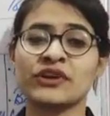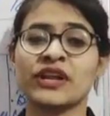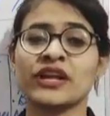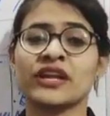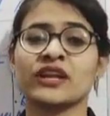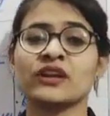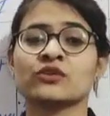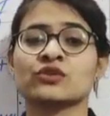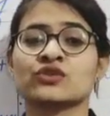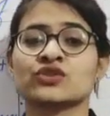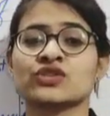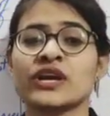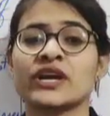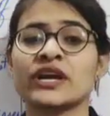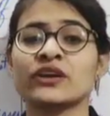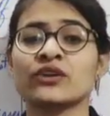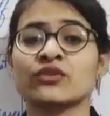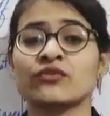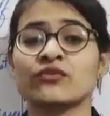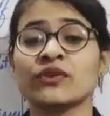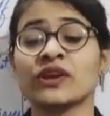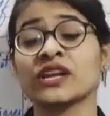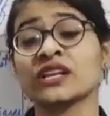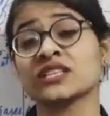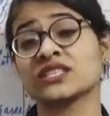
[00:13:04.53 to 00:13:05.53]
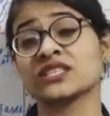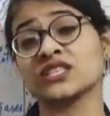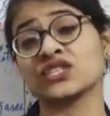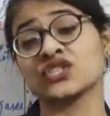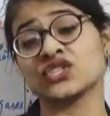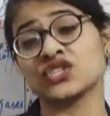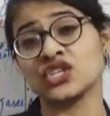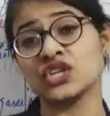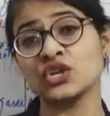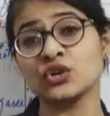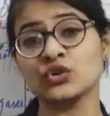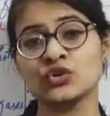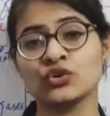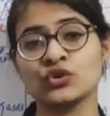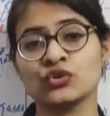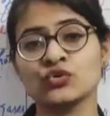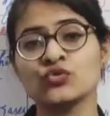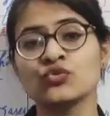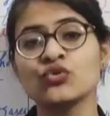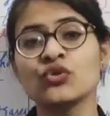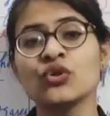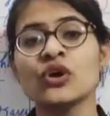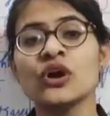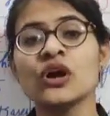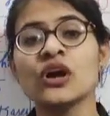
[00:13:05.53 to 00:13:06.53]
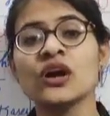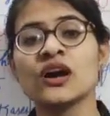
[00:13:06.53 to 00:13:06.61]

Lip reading: dioxide, or we can say CO2,